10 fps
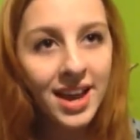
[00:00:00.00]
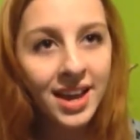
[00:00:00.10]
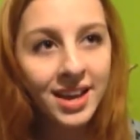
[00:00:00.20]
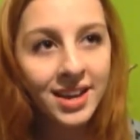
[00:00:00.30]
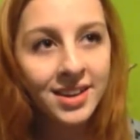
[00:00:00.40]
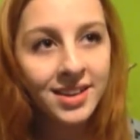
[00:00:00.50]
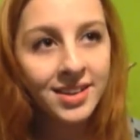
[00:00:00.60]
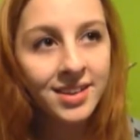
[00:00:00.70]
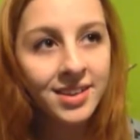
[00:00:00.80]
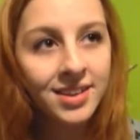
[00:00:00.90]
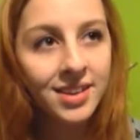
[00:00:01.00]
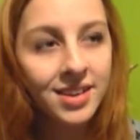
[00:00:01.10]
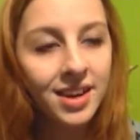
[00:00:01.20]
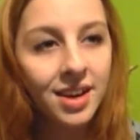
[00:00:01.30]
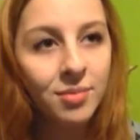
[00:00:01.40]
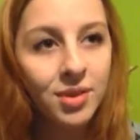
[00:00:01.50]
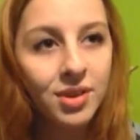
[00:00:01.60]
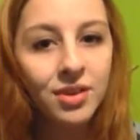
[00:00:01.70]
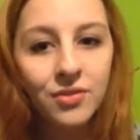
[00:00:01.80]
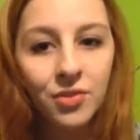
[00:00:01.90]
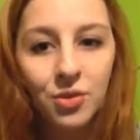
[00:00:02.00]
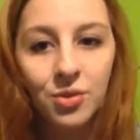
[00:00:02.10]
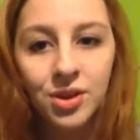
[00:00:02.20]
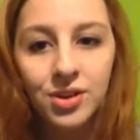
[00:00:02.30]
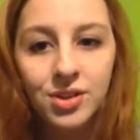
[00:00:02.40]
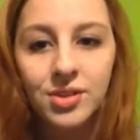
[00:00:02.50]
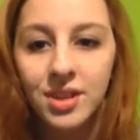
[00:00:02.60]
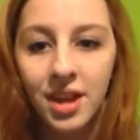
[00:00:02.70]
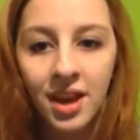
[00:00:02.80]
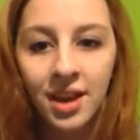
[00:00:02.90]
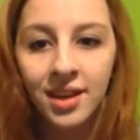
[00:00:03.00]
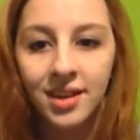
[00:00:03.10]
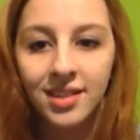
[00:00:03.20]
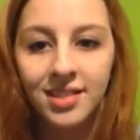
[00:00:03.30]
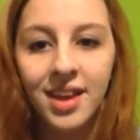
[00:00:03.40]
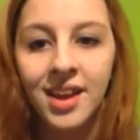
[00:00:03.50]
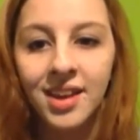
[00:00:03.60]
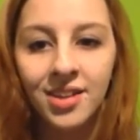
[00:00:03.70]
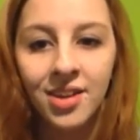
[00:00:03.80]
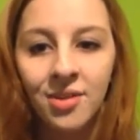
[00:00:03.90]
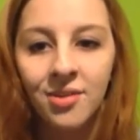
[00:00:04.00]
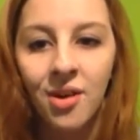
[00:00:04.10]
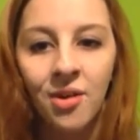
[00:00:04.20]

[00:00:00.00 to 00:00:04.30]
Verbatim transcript: and I'm looking forward to the day that, you know,